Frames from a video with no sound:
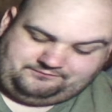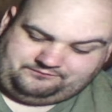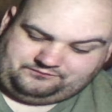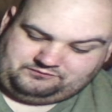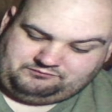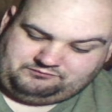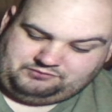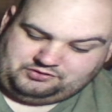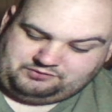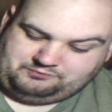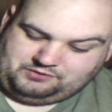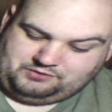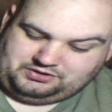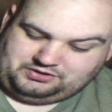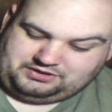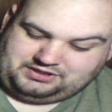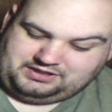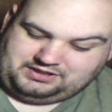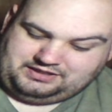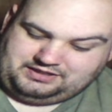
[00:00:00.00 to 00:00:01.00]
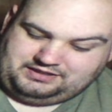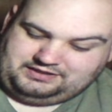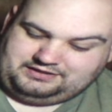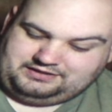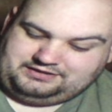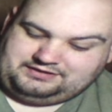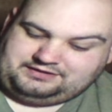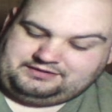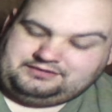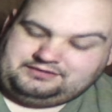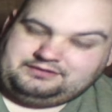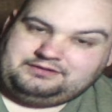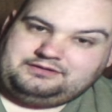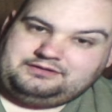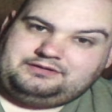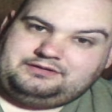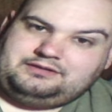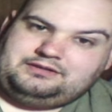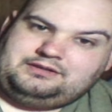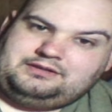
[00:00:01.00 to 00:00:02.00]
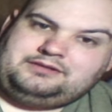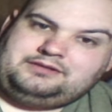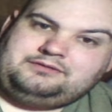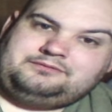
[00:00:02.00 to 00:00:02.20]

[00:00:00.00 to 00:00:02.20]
Bookmark guys. I